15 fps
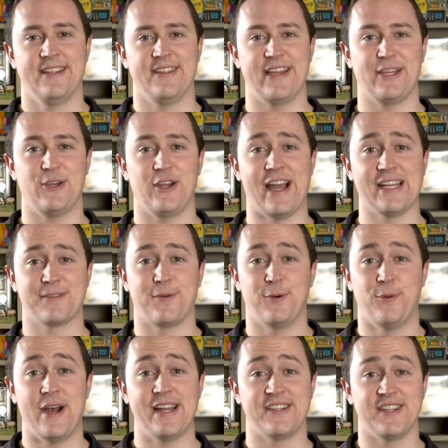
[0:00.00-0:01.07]
Thank you guys for
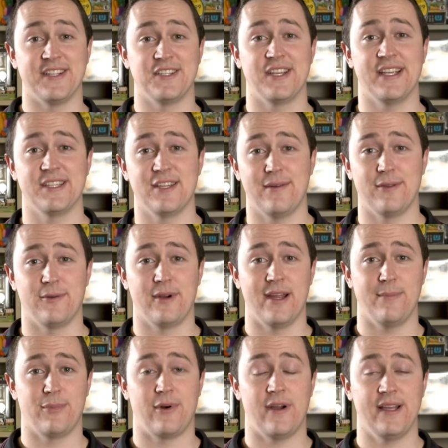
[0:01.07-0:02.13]
watching Chase After the
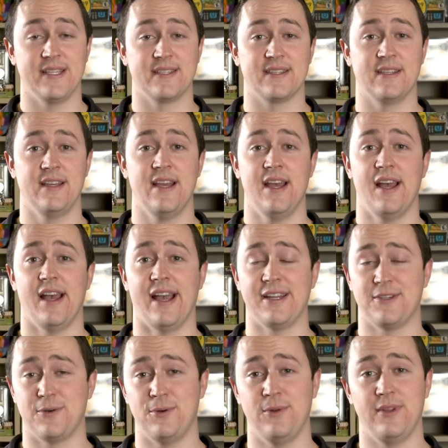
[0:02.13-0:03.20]
Right Price. I
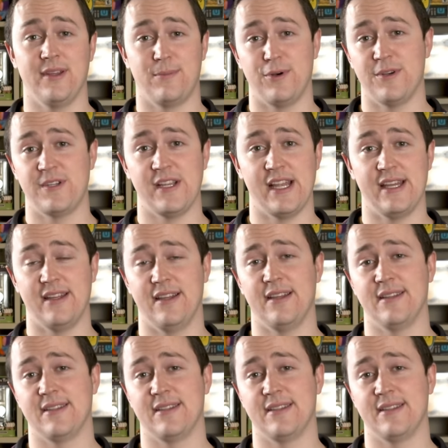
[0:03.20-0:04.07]
truly appreciate it.